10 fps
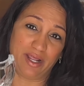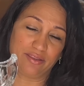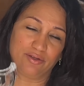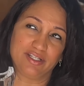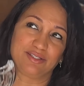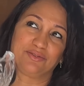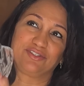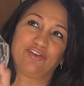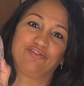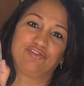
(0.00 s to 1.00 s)
I thought this was
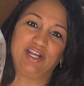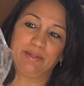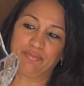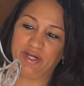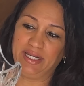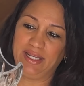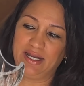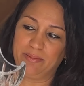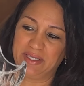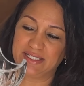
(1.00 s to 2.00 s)
really pretty, and
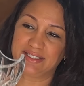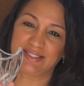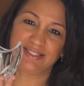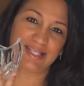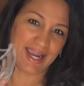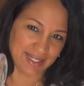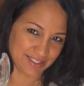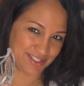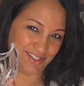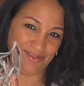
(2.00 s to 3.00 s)
I'm excited
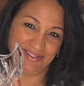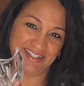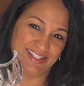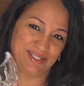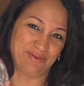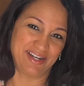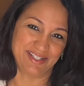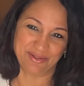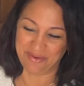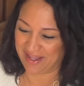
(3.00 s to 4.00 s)
to use this one
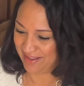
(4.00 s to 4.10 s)
as well.